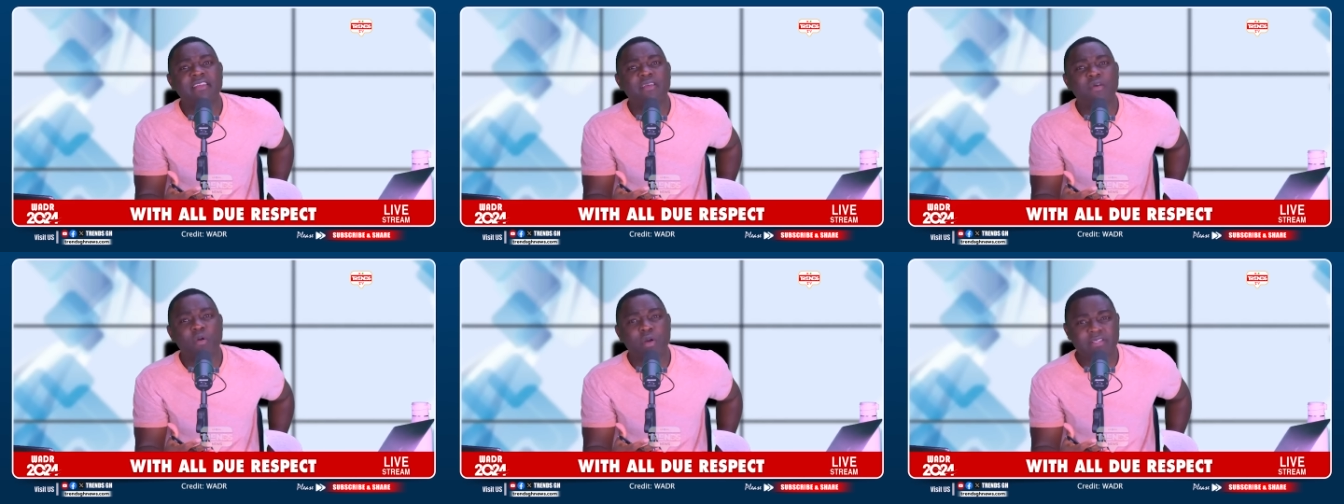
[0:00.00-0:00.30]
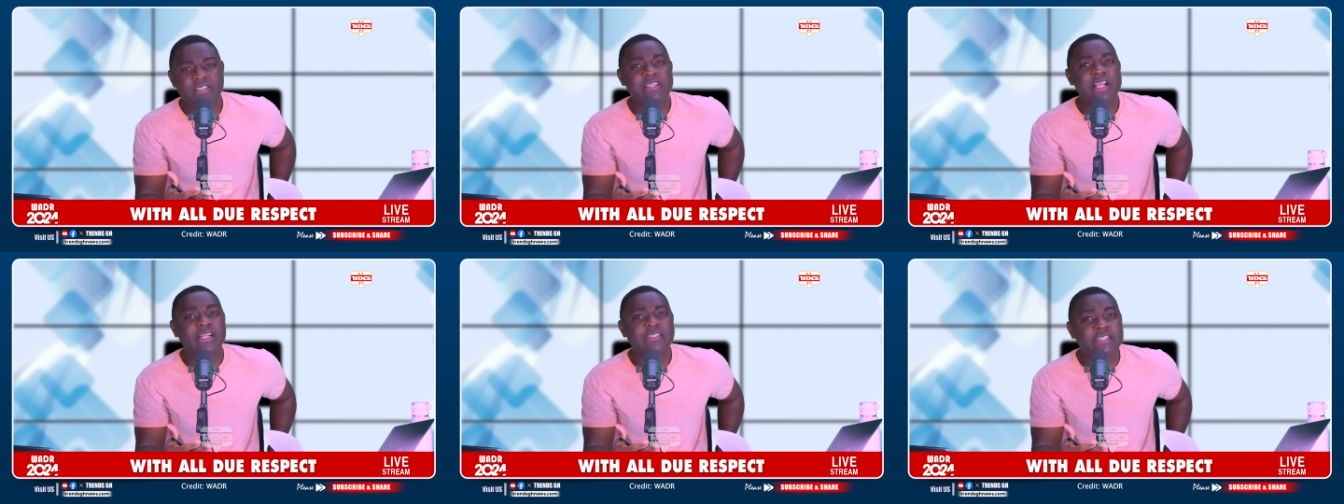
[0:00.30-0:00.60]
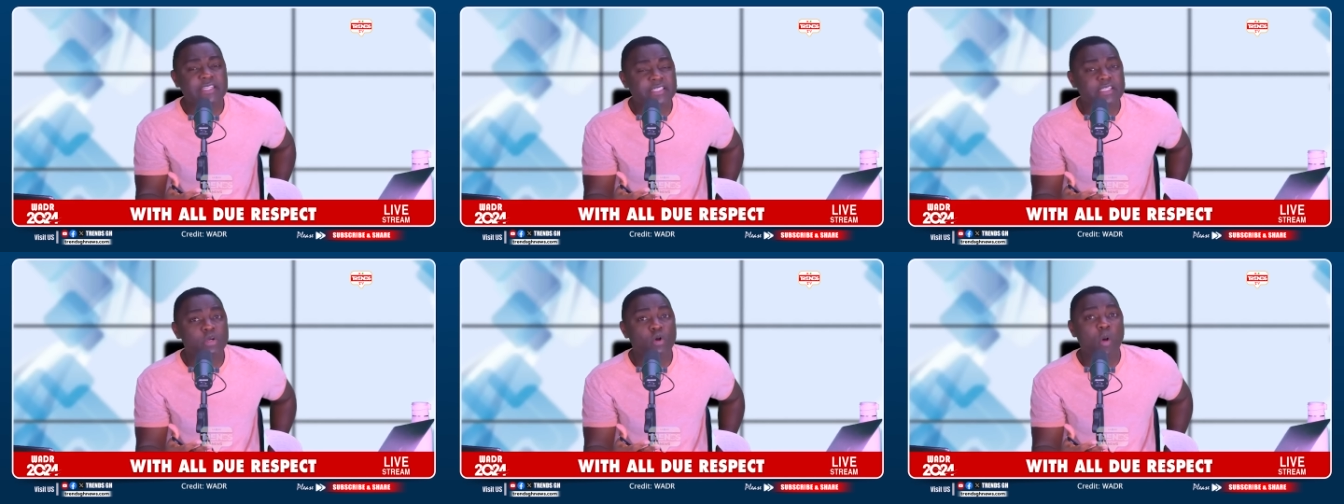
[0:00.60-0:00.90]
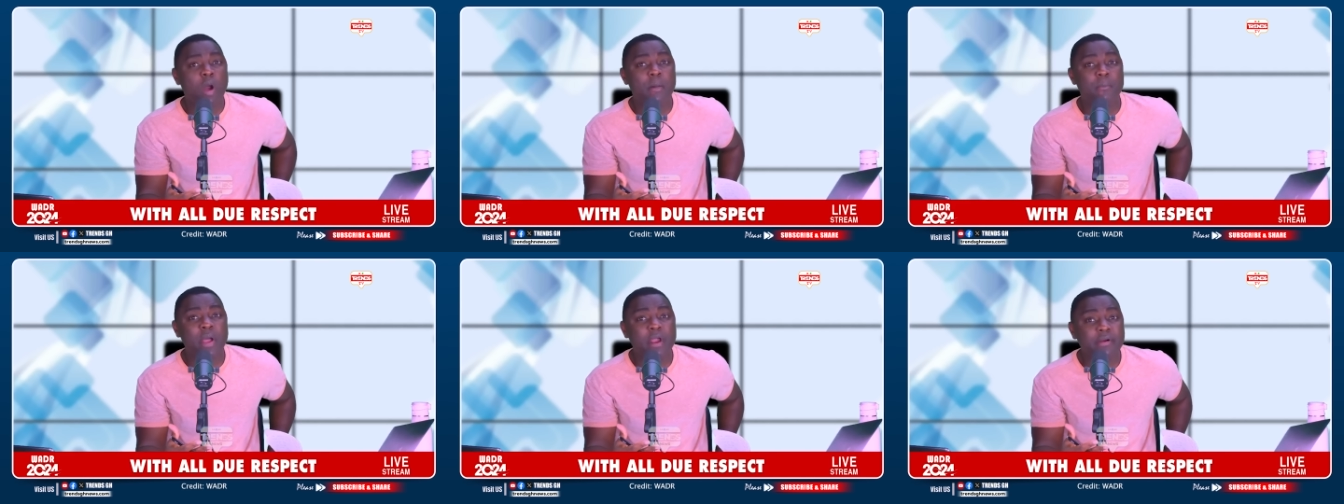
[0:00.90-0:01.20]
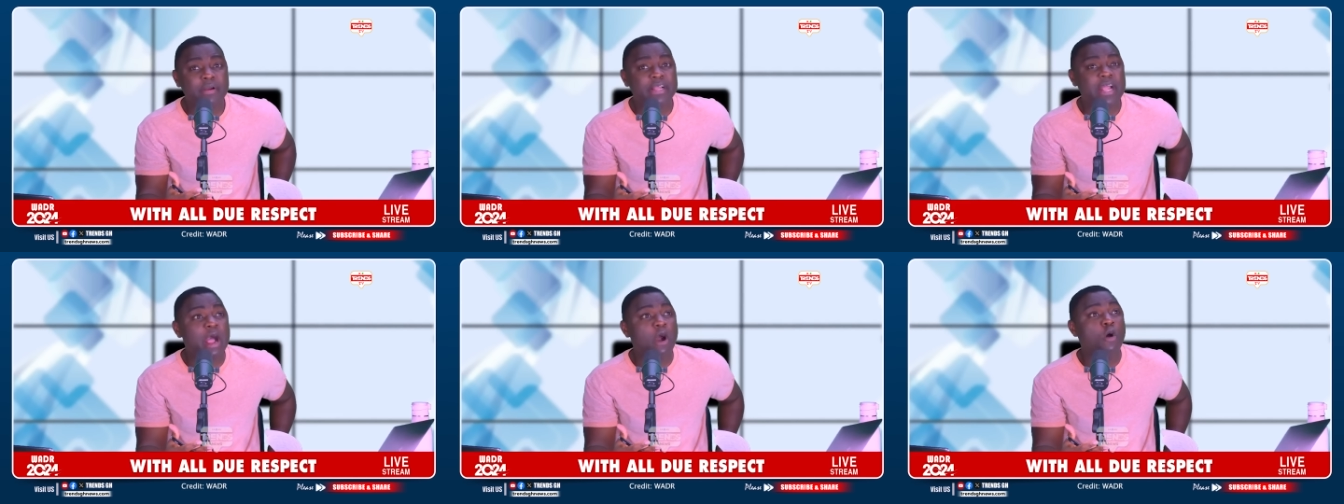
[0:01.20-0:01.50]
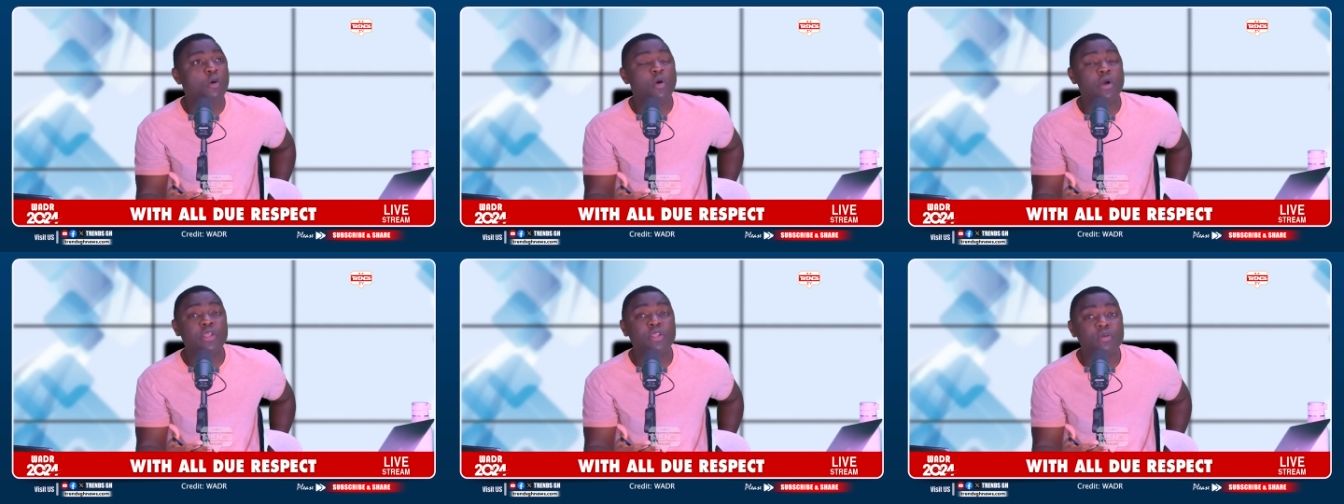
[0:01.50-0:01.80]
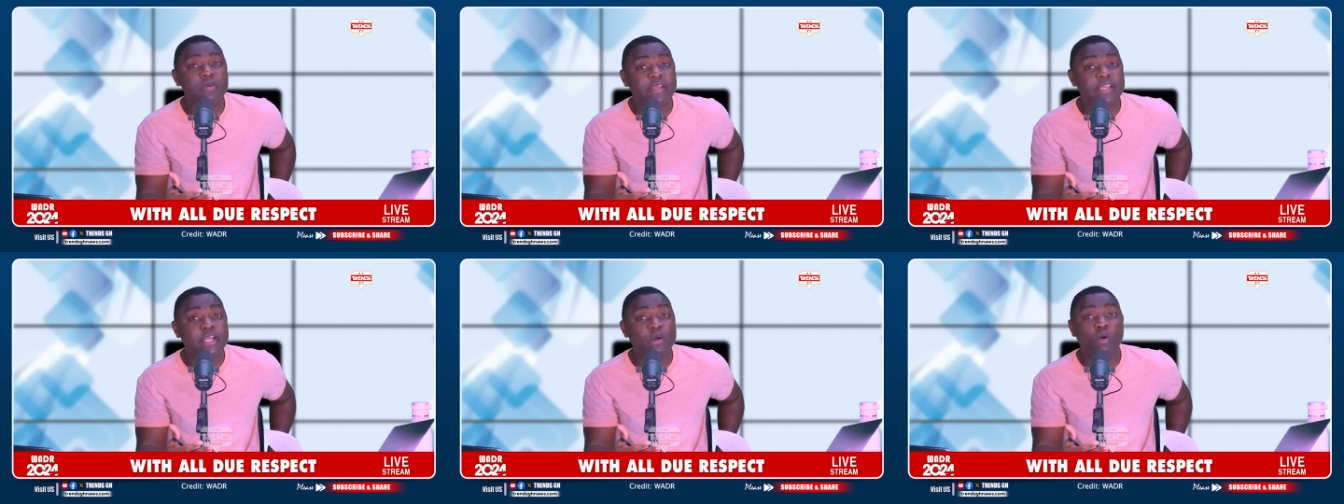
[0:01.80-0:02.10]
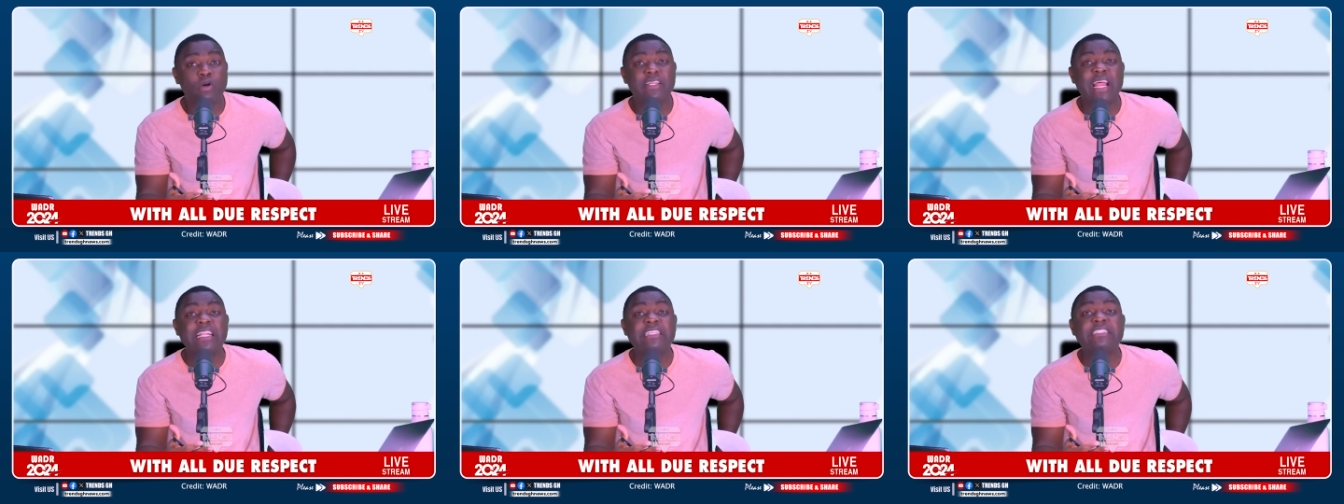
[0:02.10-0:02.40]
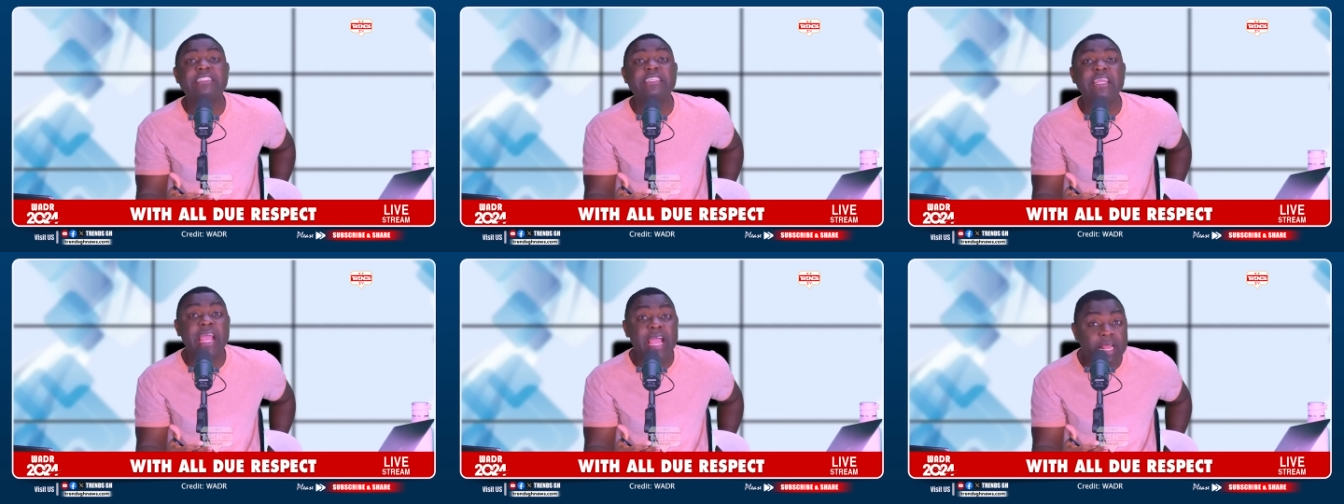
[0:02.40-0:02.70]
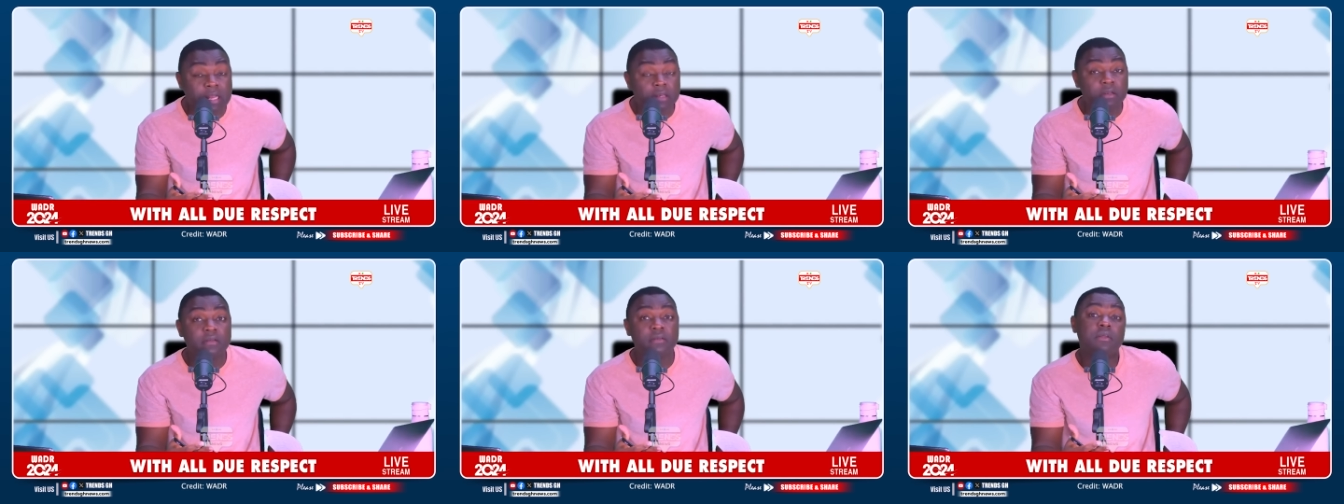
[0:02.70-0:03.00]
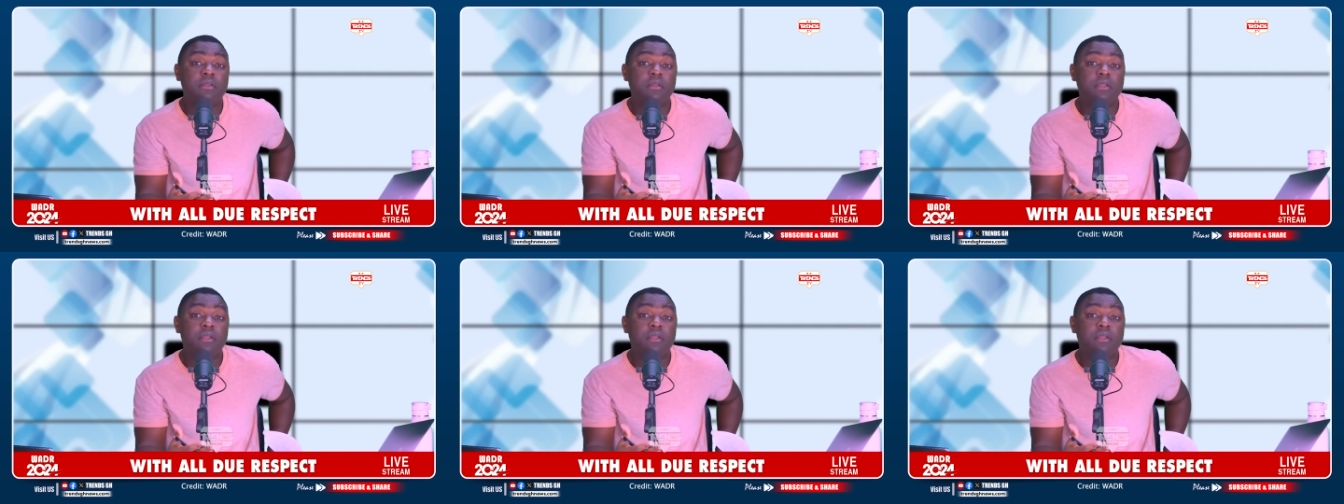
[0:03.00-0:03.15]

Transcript: Kwasi Nyantakyi in America or you can go to jail.